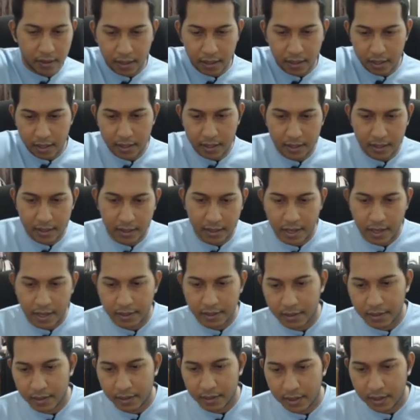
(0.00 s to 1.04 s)
in this
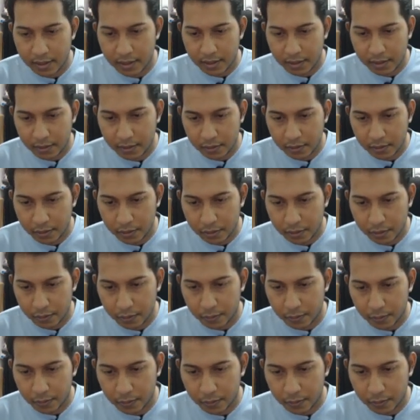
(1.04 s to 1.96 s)
case is 2.